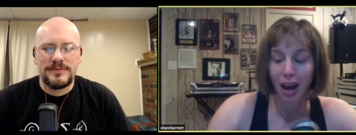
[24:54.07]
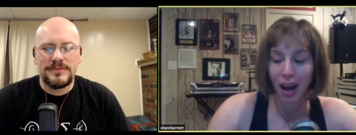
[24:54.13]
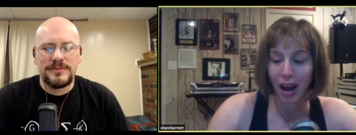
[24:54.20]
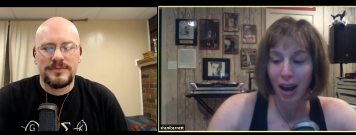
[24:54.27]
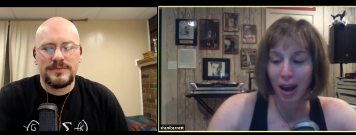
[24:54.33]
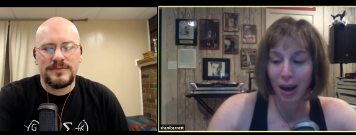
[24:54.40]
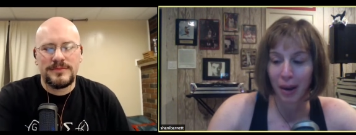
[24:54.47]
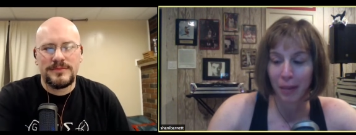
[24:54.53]

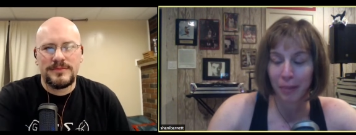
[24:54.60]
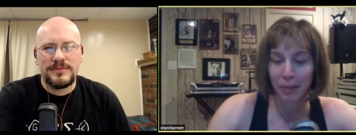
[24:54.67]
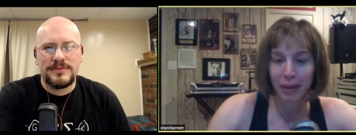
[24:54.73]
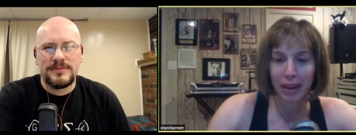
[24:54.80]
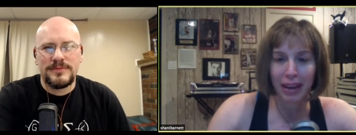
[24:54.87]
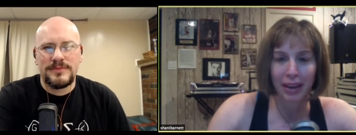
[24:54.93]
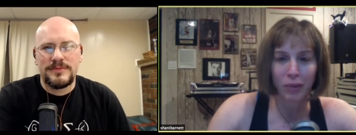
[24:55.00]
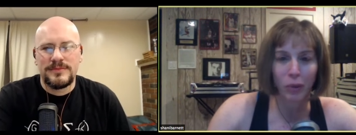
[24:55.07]

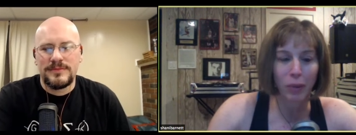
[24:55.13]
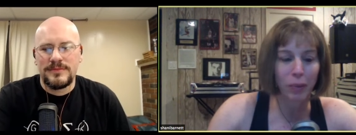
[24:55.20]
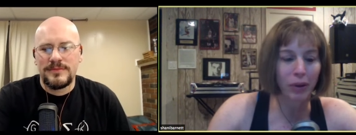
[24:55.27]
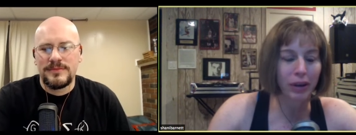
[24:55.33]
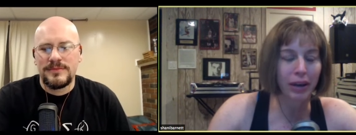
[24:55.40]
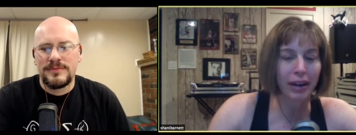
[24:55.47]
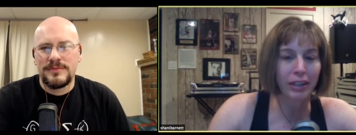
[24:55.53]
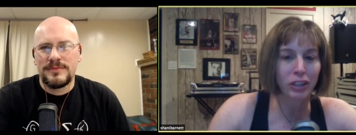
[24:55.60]
Speaker 1: And we
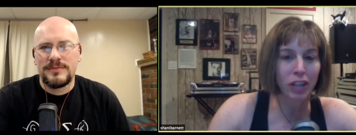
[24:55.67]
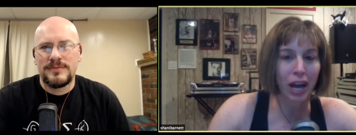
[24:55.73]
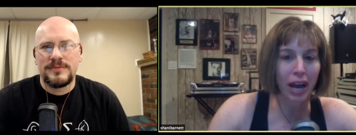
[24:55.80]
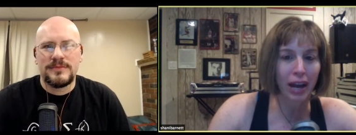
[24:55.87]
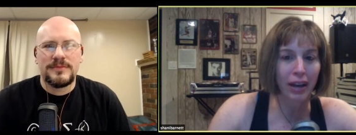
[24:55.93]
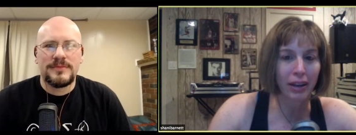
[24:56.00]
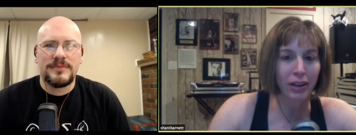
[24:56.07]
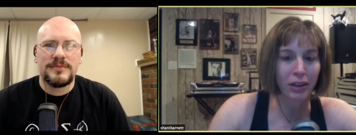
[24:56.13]
put it on
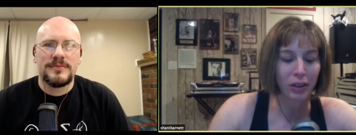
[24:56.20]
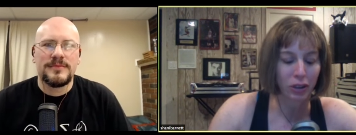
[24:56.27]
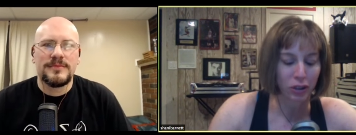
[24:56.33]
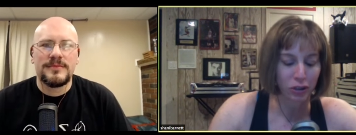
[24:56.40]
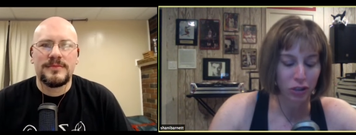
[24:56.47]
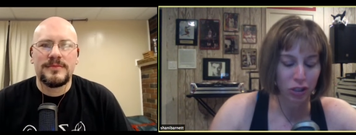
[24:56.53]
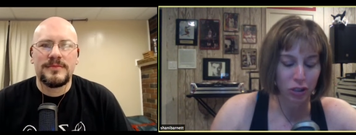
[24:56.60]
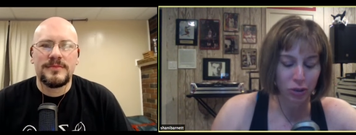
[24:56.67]
John
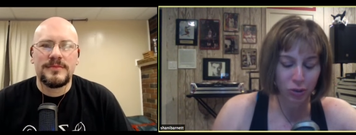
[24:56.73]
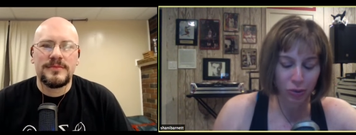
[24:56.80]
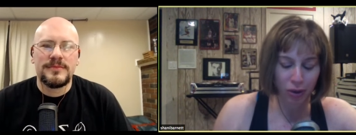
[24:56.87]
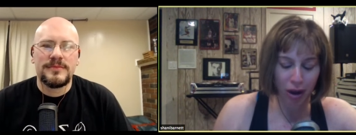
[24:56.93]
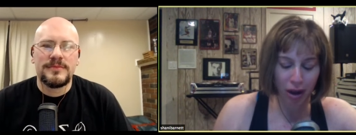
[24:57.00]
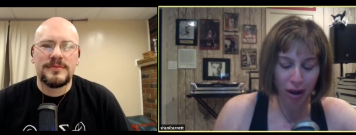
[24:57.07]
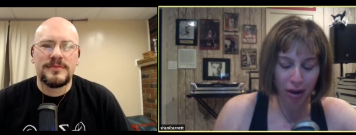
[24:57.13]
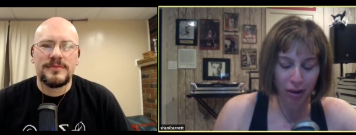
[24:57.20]

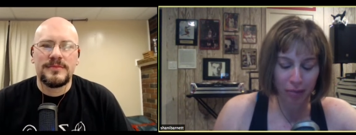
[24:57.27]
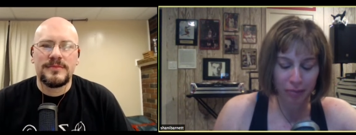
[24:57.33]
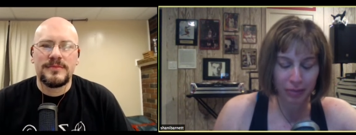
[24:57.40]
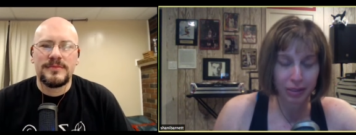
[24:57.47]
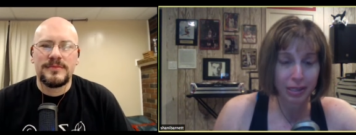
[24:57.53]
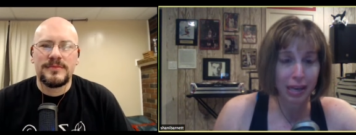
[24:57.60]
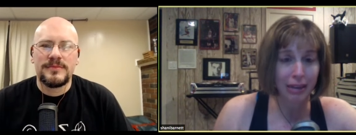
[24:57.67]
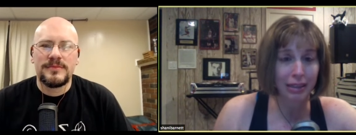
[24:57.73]

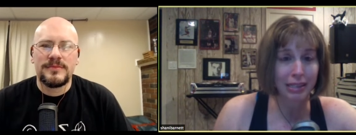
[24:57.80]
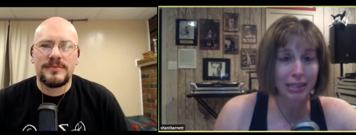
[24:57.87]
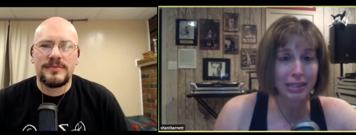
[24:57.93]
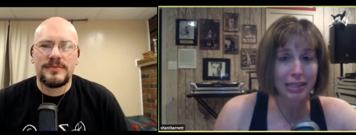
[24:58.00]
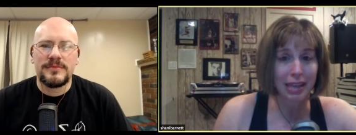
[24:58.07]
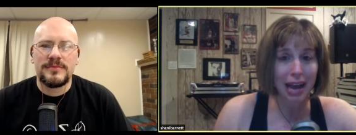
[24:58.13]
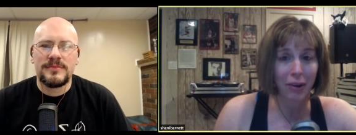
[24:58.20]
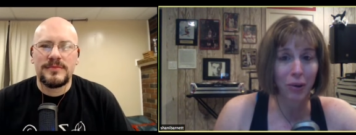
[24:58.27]
to tell
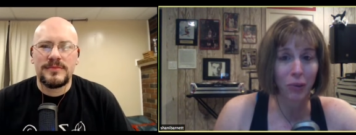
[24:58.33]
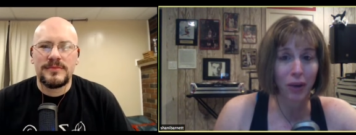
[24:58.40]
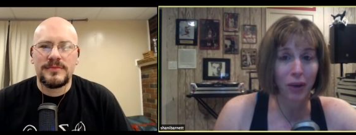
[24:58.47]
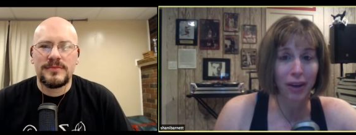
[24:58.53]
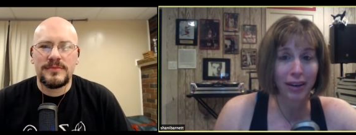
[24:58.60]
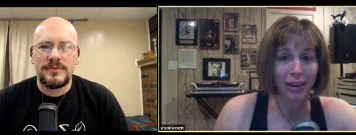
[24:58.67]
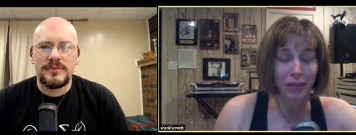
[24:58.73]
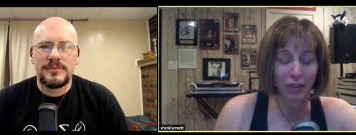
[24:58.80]
us how it
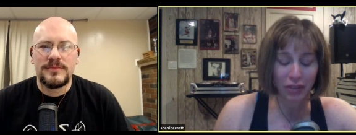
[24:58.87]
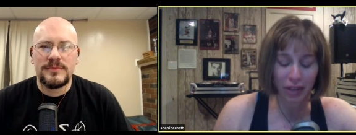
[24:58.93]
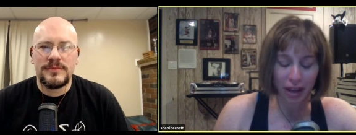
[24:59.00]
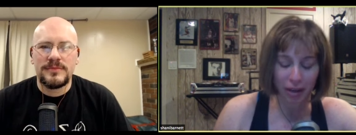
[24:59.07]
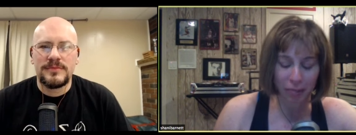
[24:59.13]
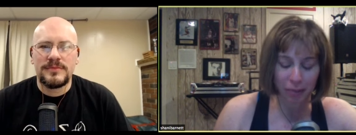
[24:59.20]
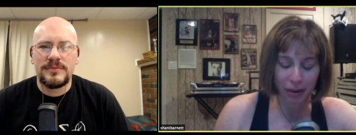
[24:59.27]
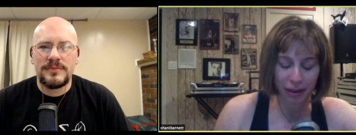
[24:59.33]
went and
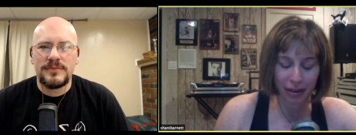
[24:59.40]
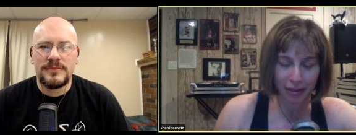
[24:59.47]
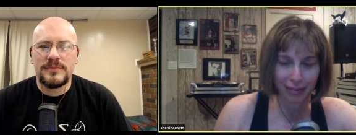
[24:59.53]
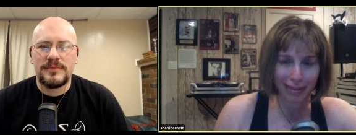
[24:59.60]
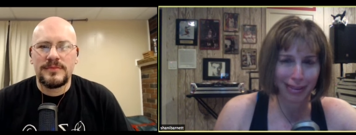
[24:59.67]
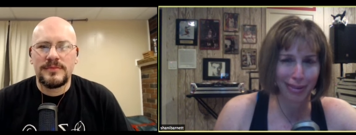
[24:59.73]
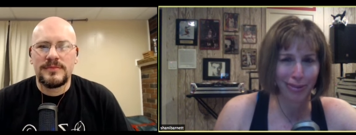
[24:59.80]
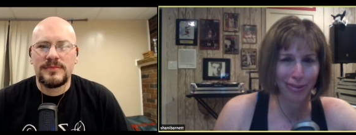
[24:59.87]
everything. But,
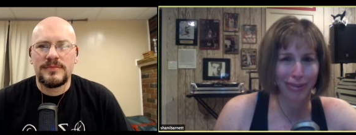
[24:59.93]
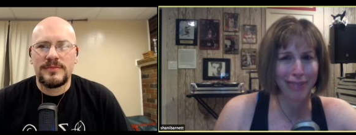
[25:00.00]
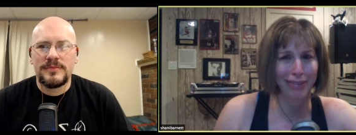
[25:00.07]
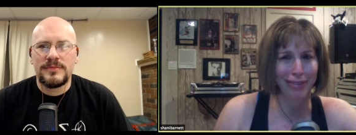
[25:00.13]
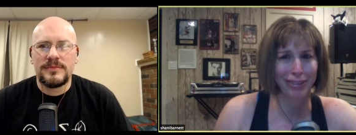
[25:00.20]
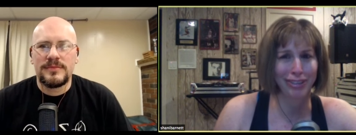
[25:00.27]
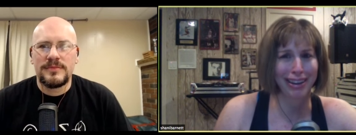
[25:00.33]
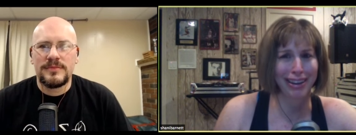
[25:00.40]
you know,
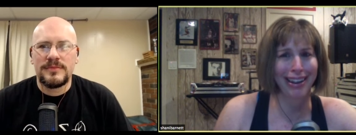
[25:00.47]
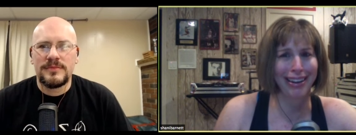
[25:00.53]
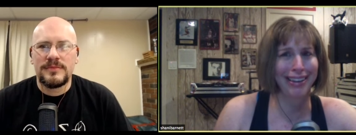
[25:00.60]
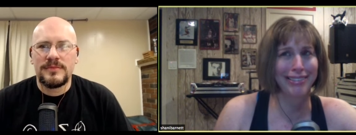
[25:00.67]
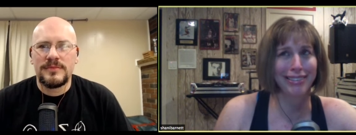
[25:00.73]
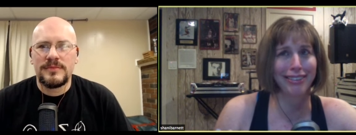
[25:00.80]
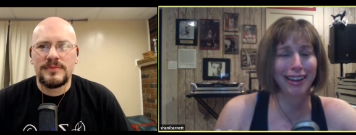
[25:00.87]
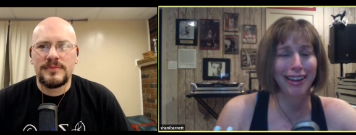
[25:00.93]
whatever, John
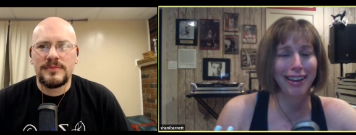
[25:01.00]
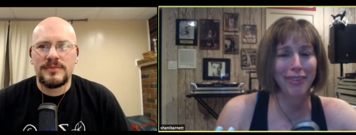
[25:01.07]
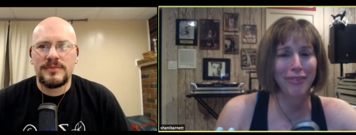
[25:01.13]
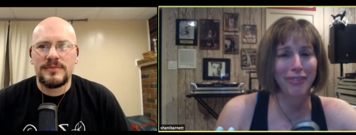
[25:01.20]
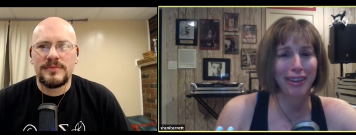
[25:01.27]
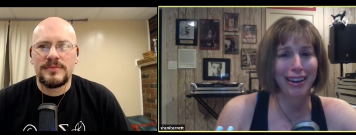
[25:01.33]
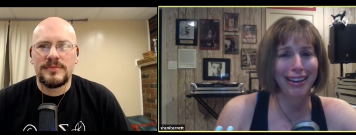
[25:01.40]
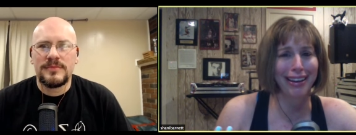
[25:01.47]
has a
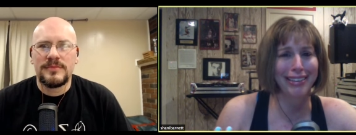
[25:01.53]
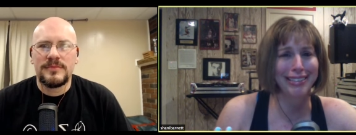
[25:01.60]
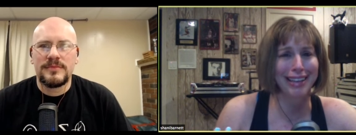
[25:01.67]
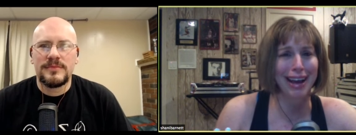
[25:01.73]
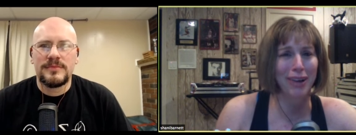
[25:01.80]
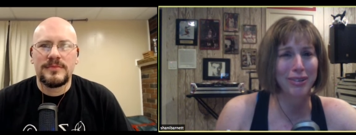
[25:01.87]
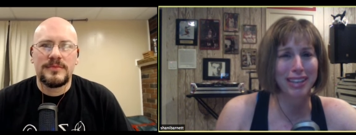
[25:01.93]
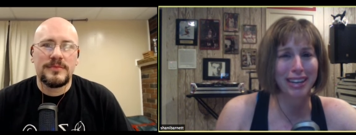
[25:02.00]
life, I guess,
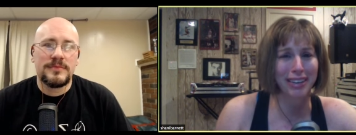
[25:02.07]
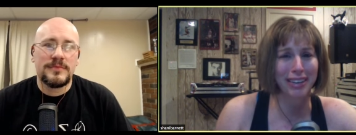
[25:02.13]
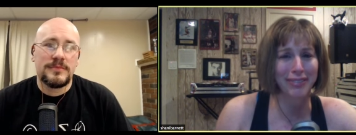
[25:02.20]
outside of